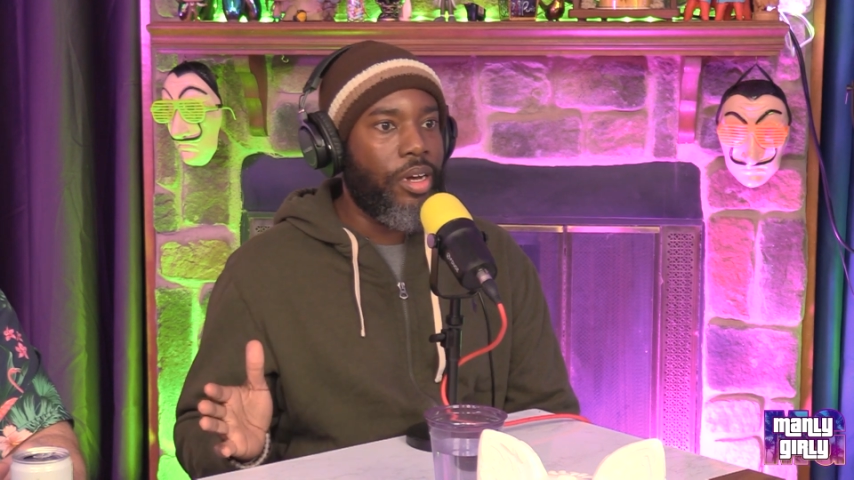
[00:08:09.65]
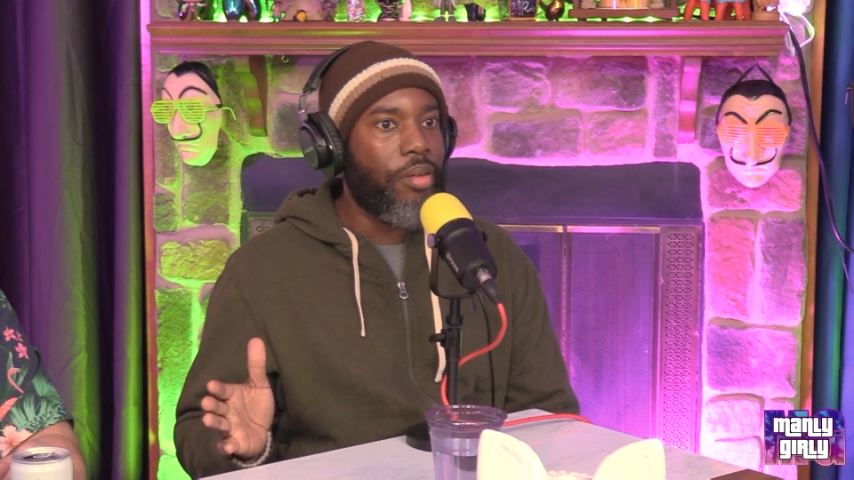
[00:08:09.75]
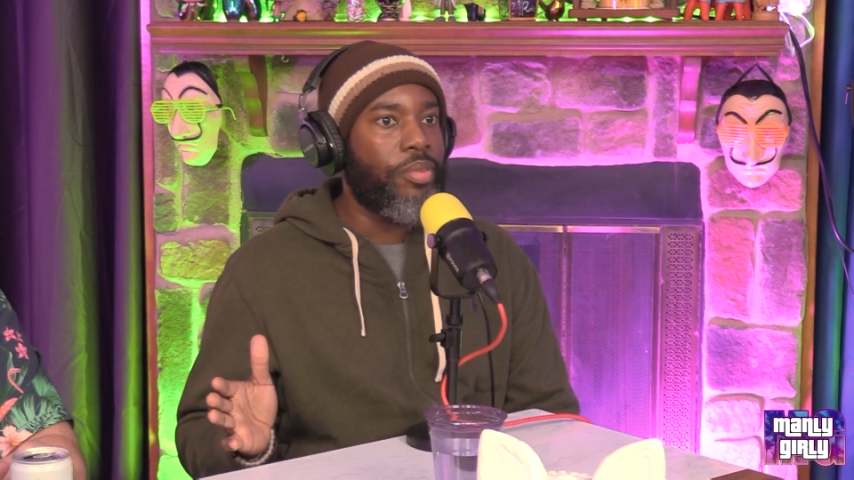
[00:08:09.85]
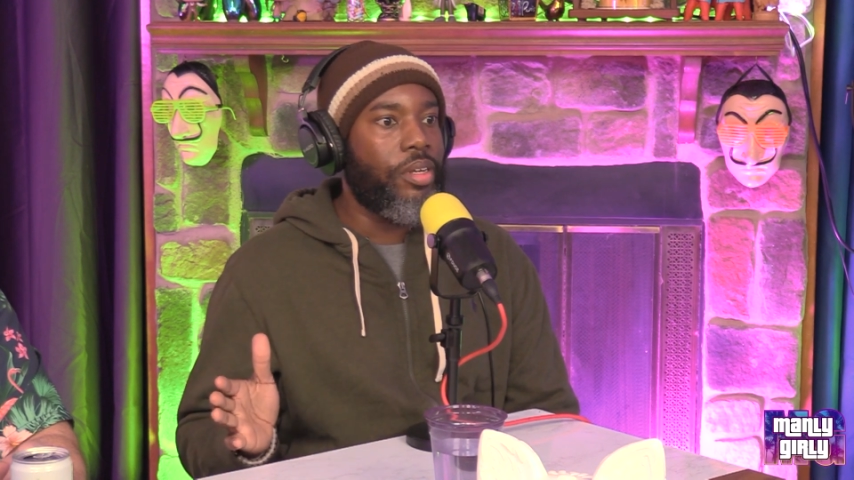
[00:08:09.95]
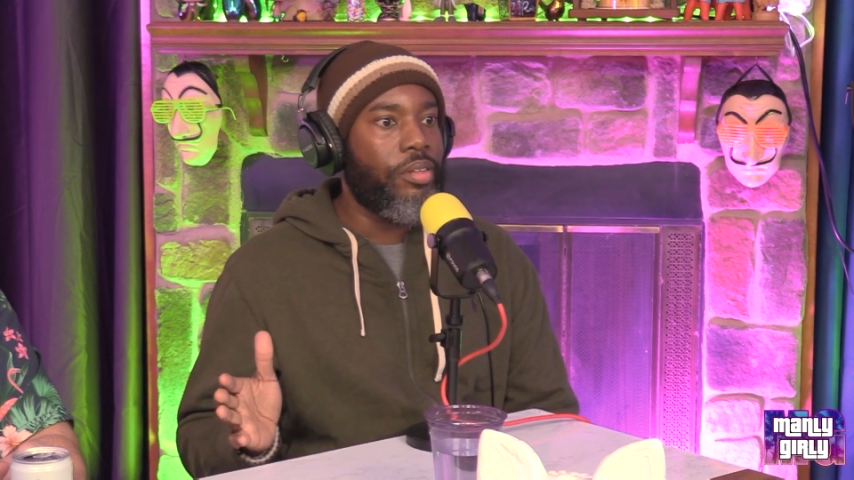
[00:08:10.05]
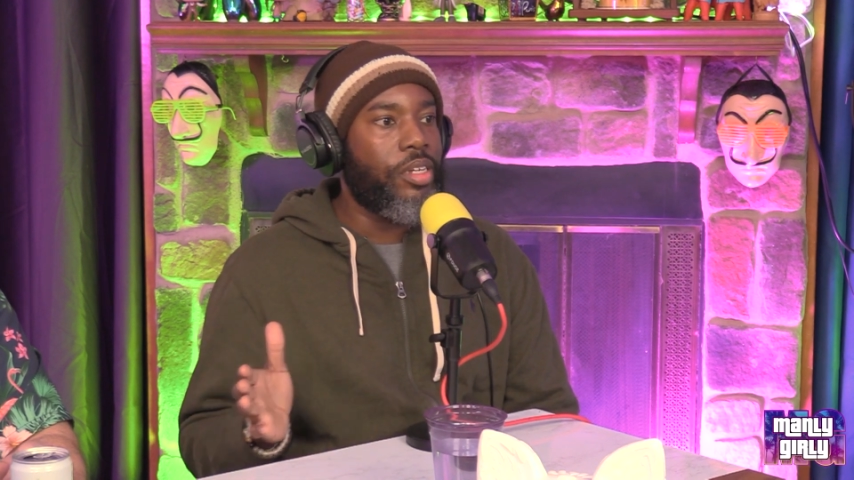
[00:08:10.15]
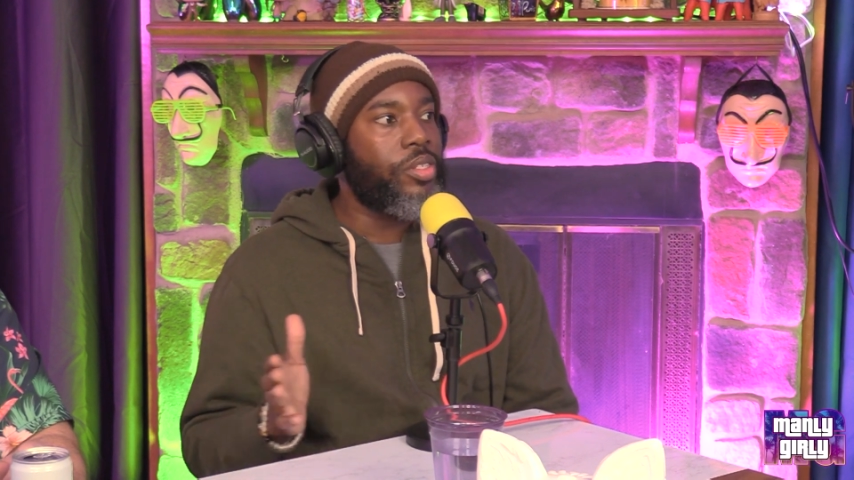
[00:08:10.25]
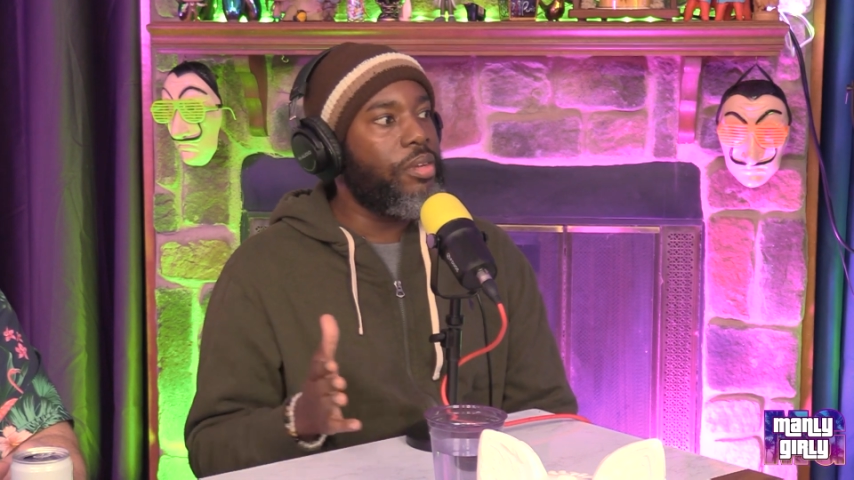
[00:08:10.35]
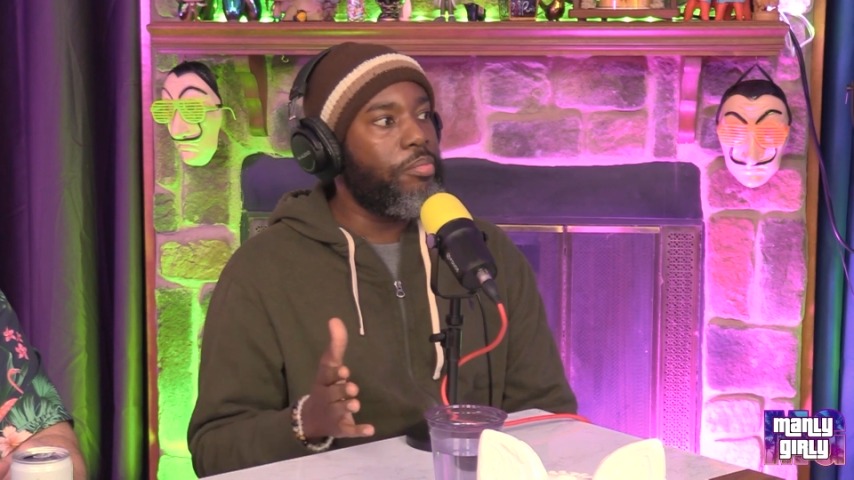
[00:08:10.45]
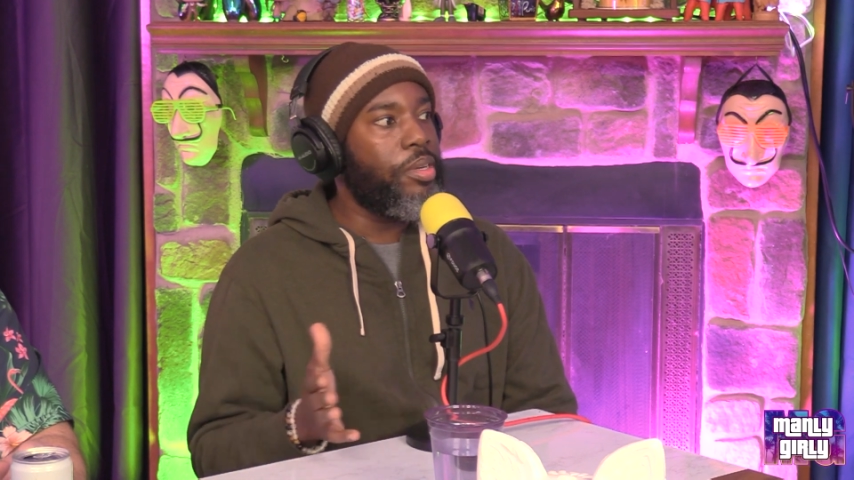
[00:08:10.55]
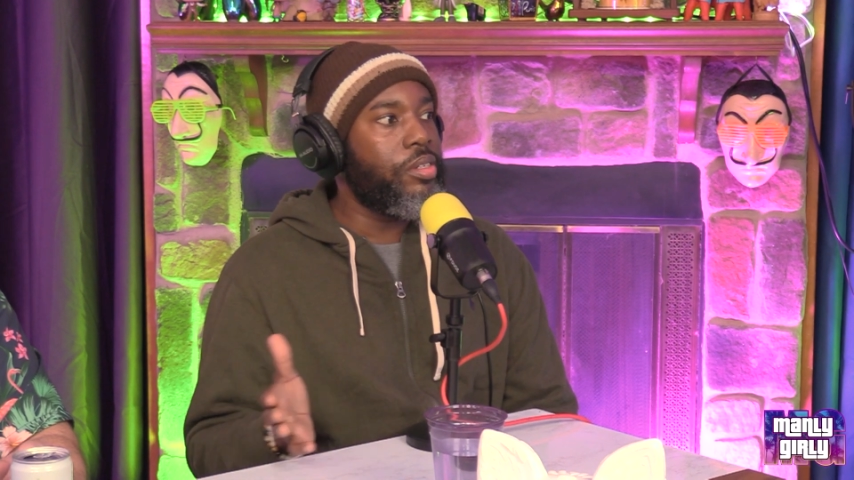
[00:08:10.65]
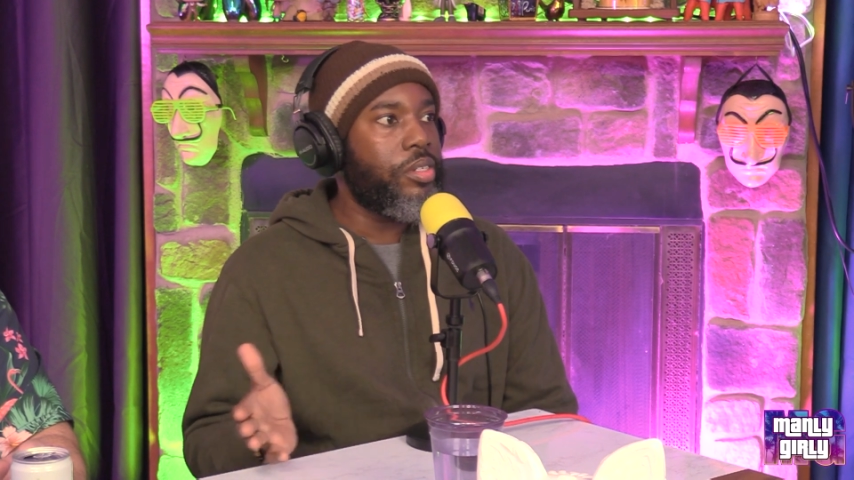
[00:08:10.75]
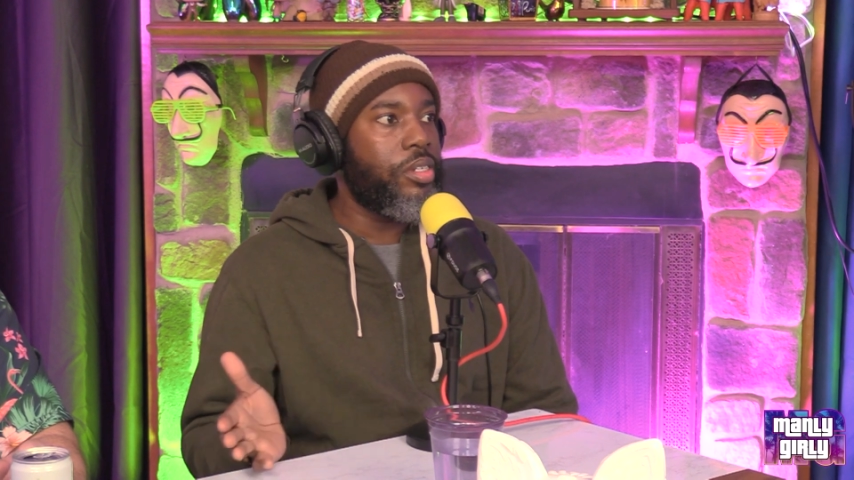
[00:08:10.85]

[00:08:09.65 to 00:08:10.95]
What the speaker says: I think that's them being